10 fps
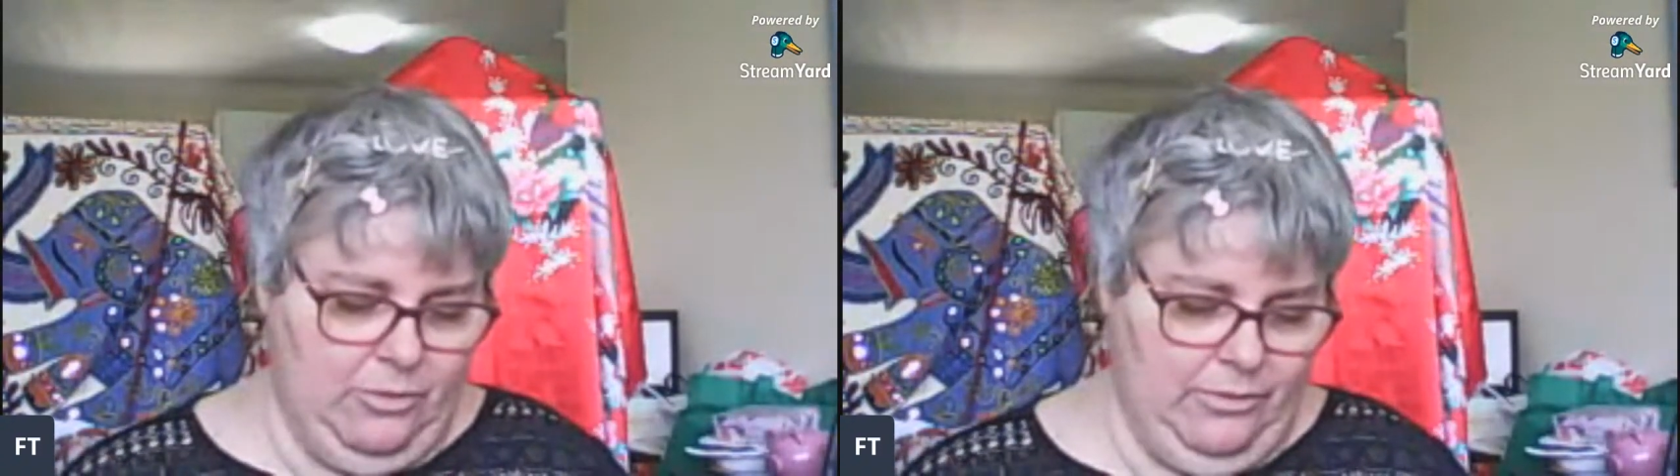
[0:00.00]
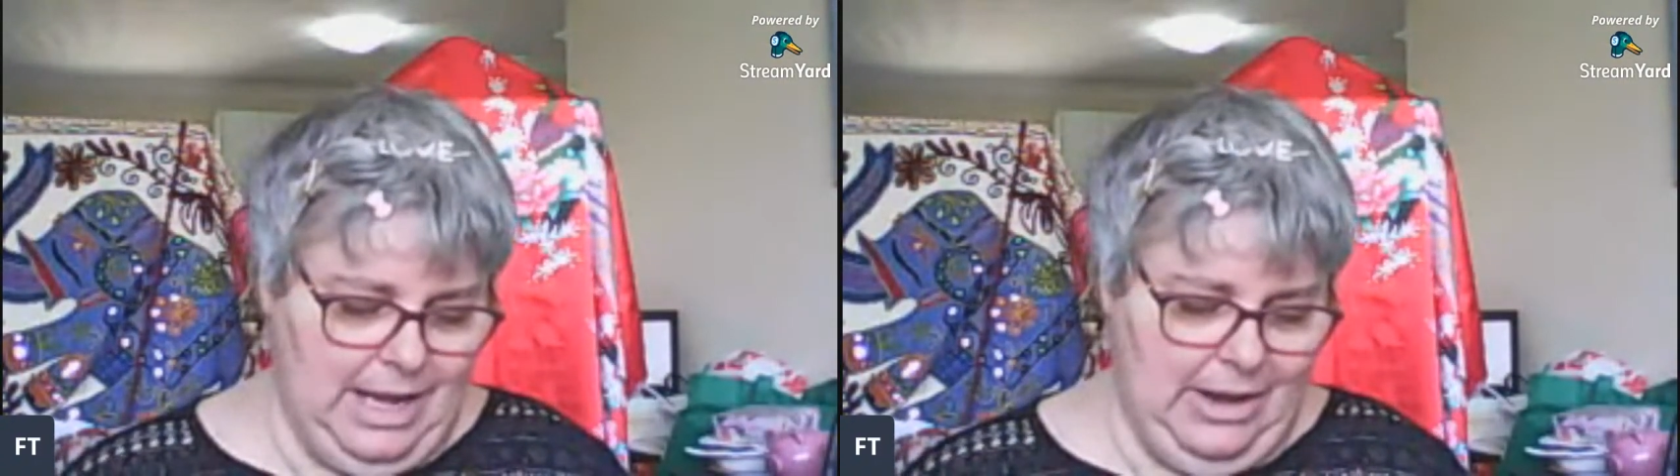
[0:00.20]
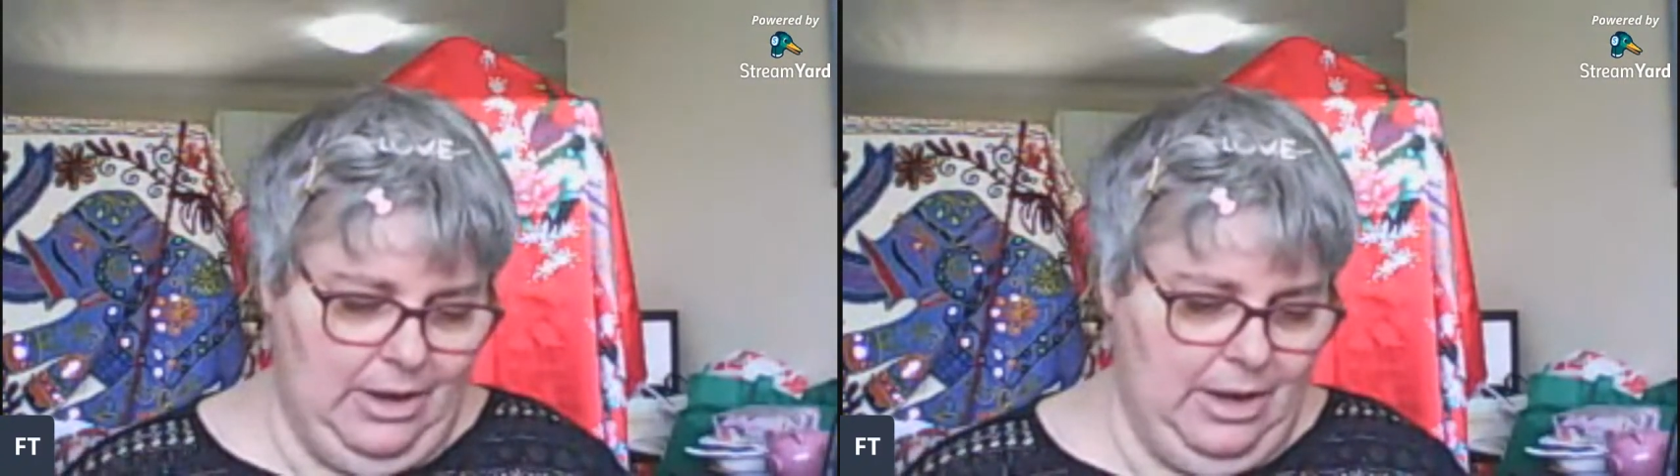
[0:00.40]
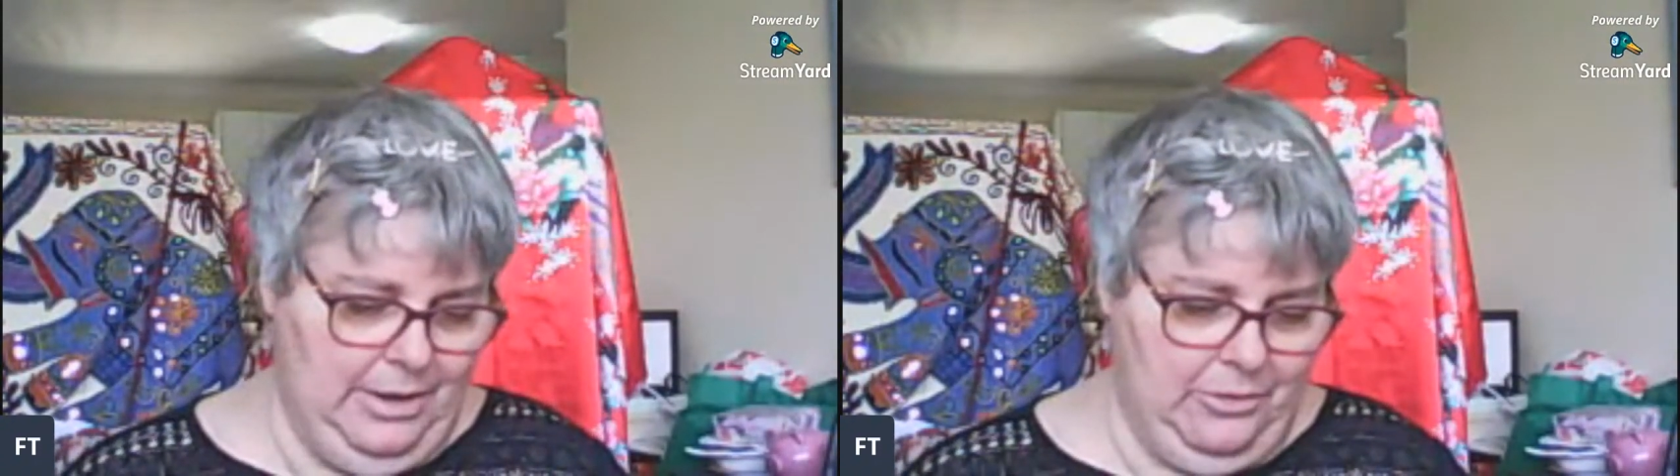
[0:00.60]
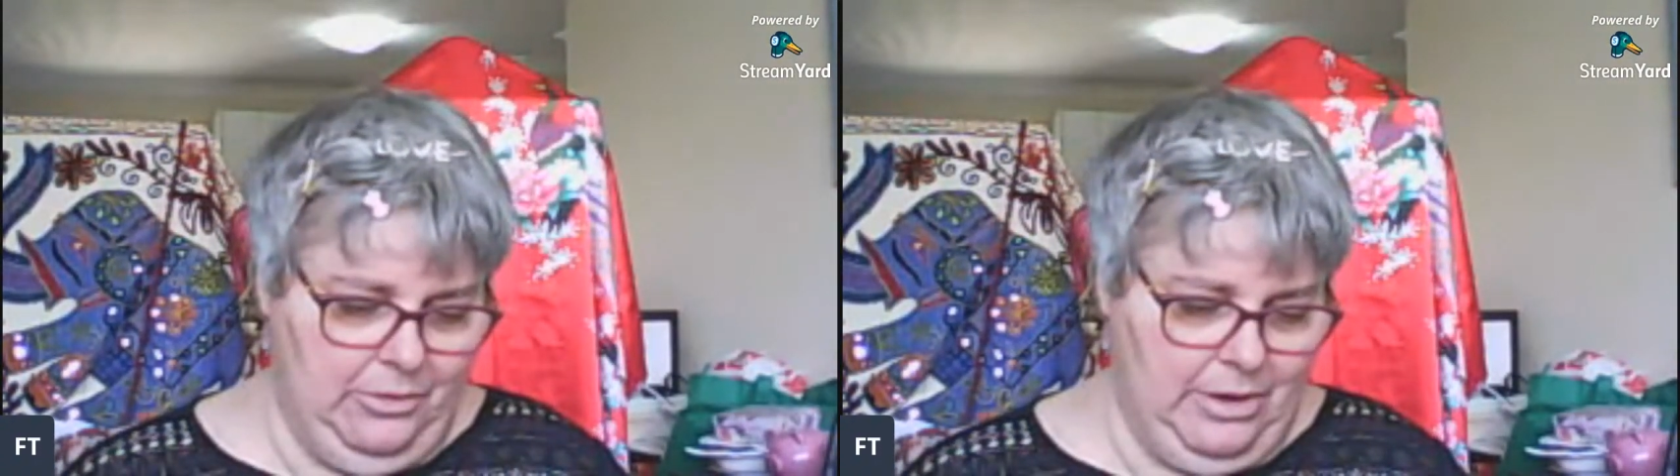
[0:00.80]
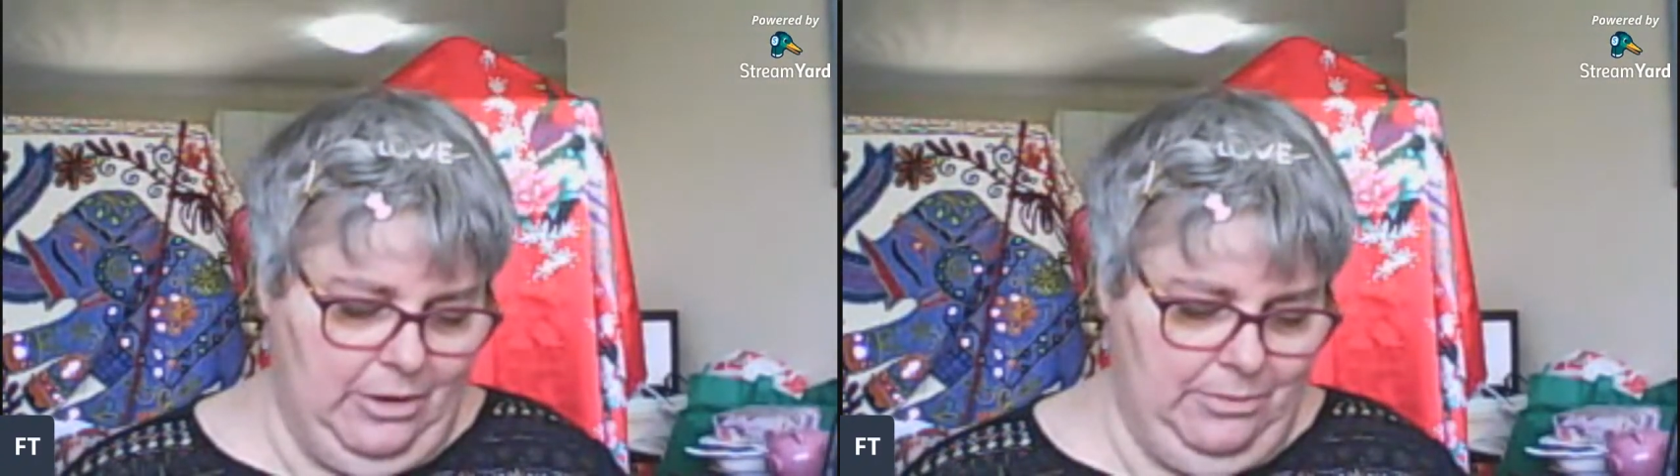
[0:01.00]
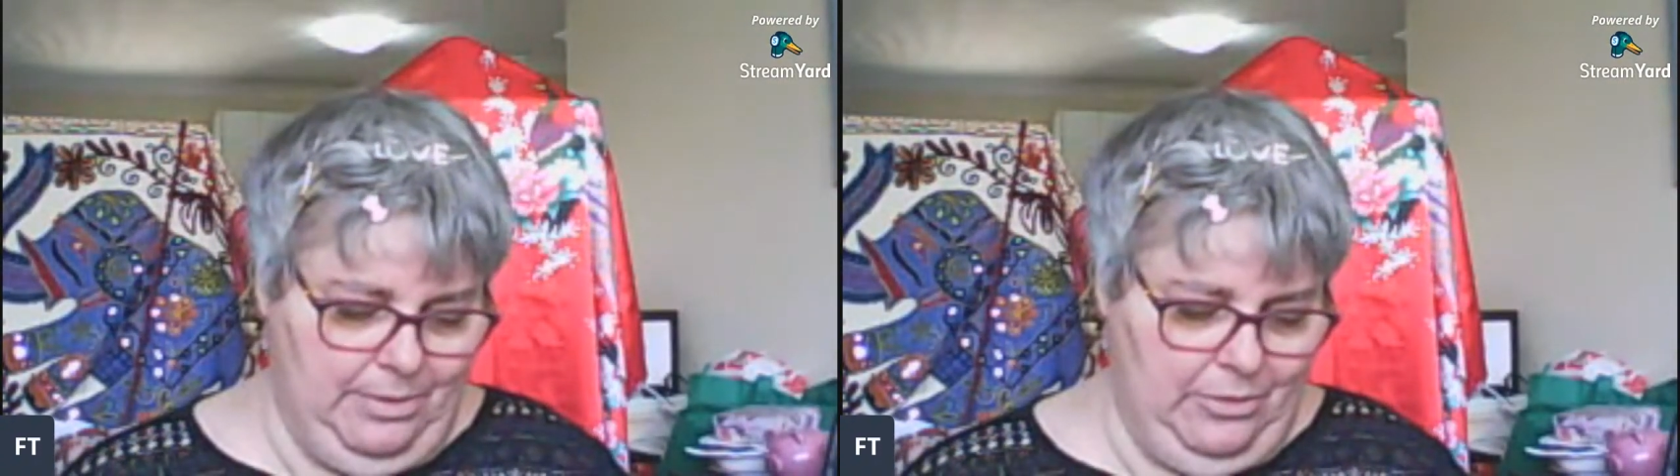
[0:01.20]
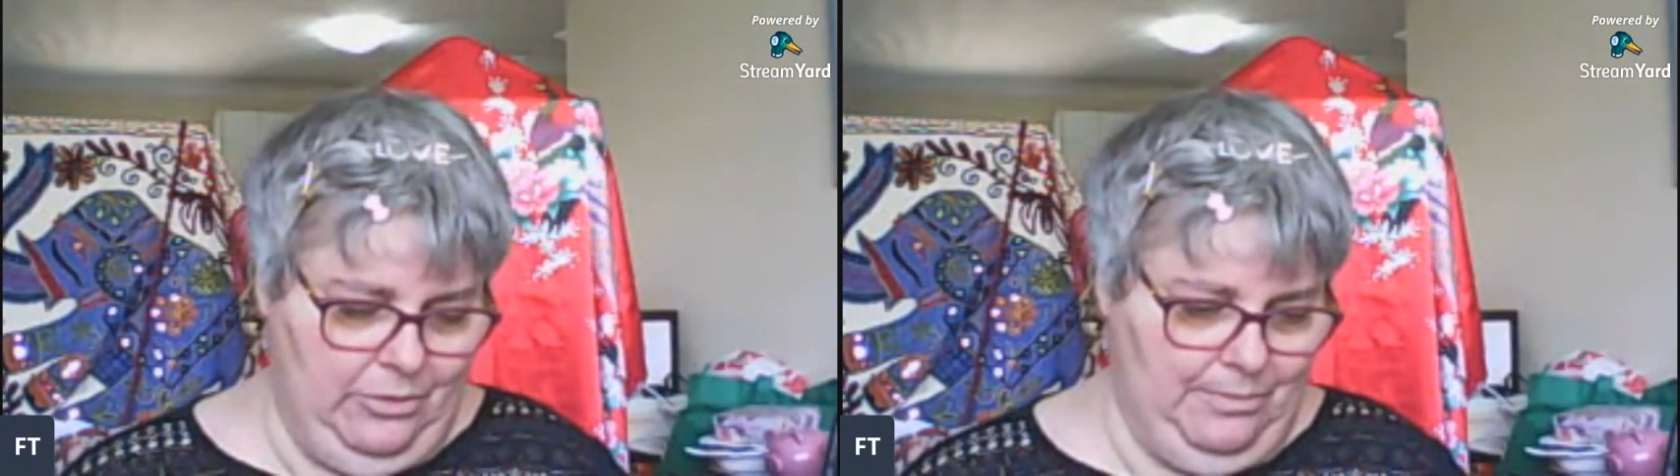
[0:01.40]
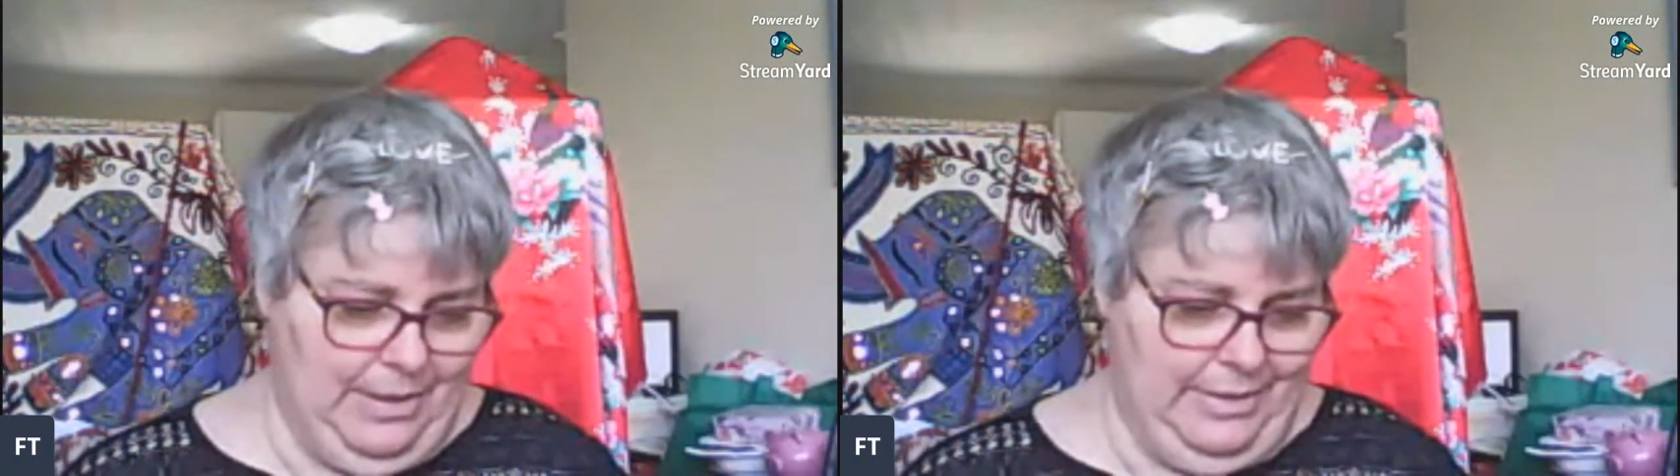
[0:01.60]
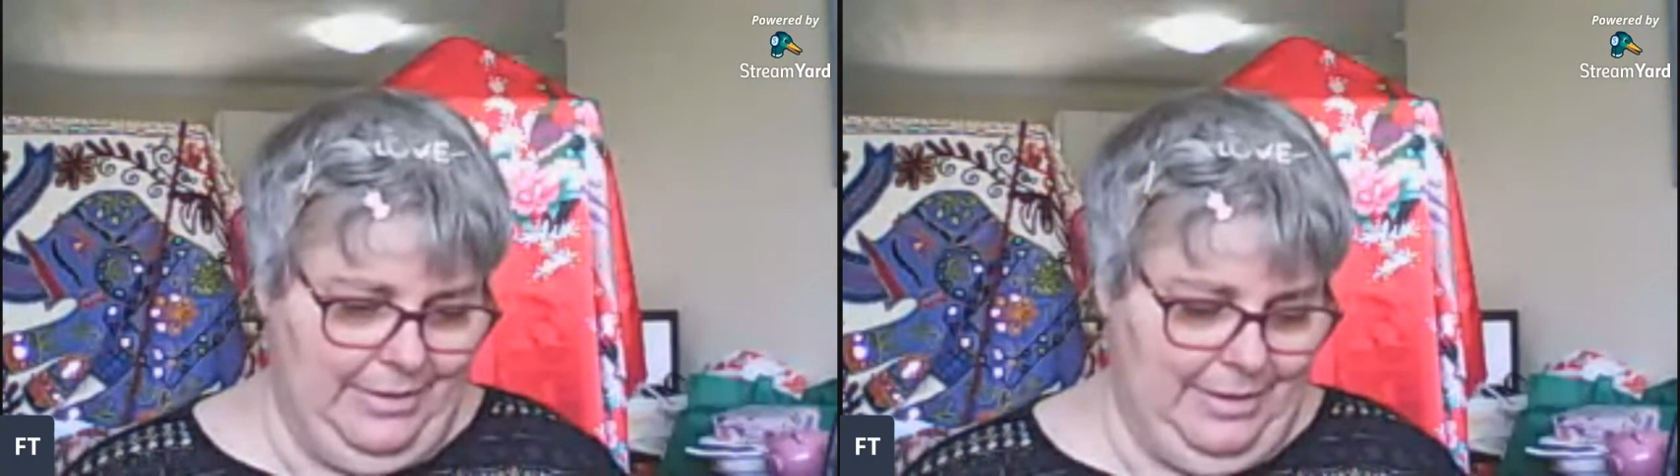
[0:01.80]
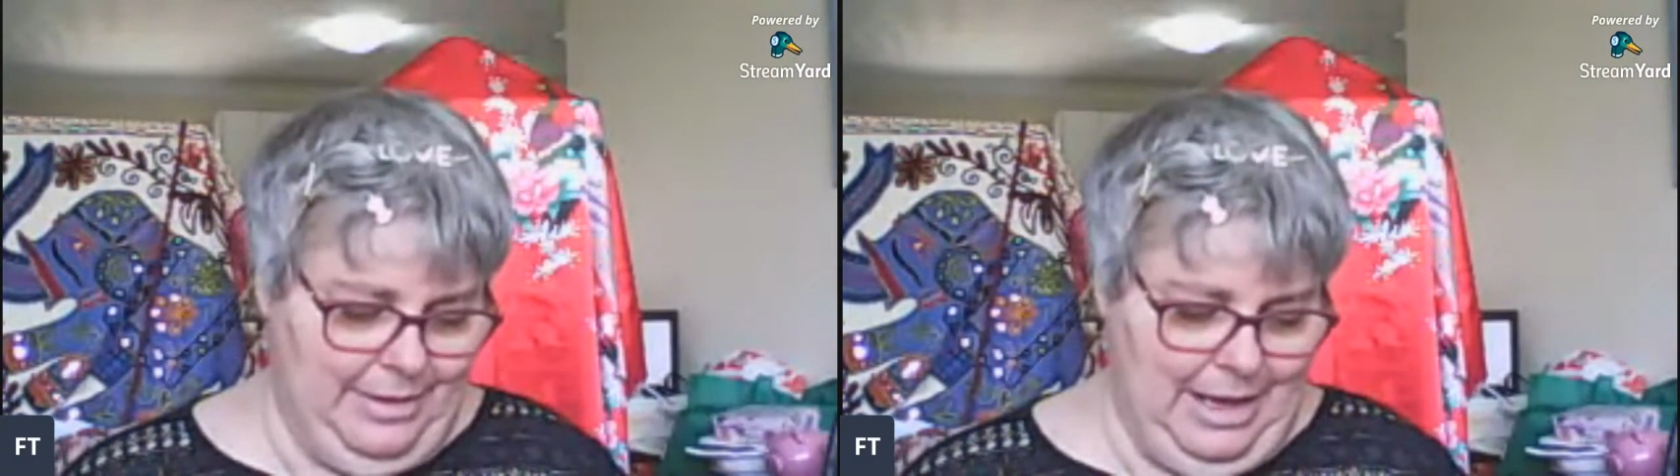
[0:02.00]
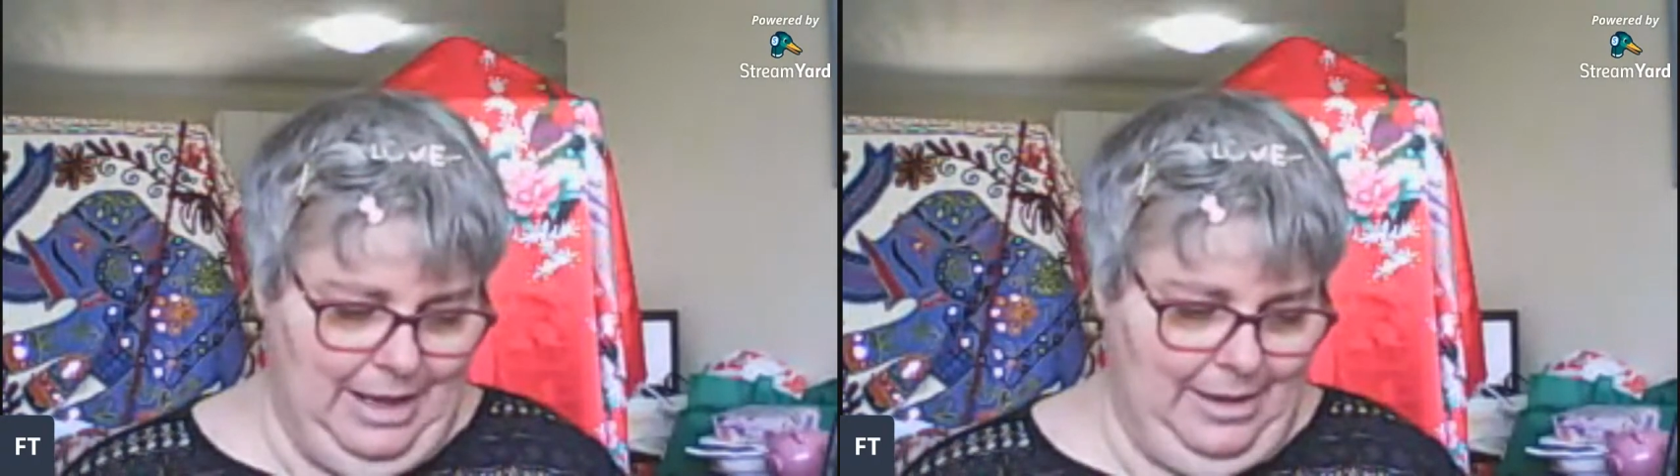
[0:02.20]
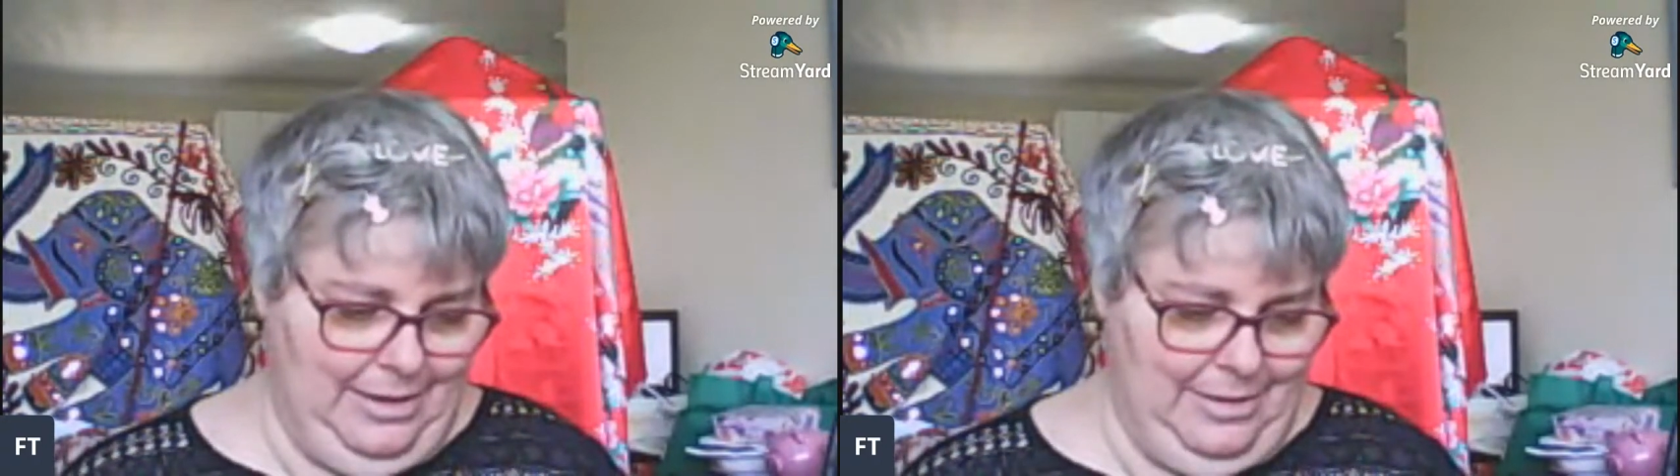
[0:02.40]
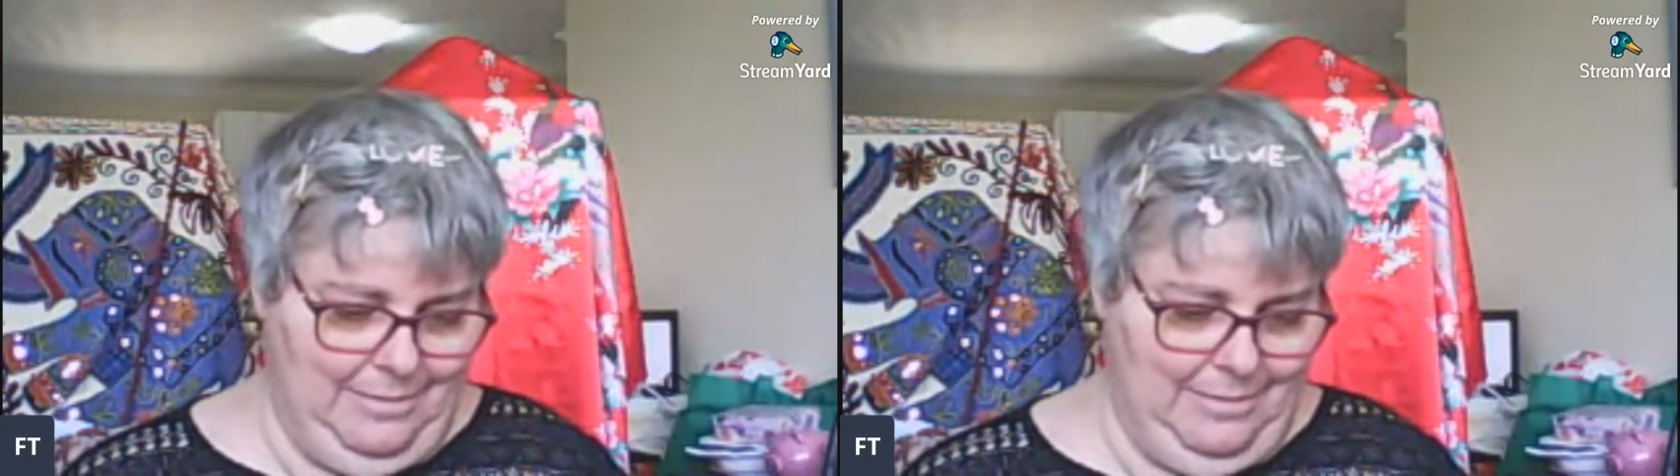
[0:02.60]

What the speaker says: North Carolina could go blue, but the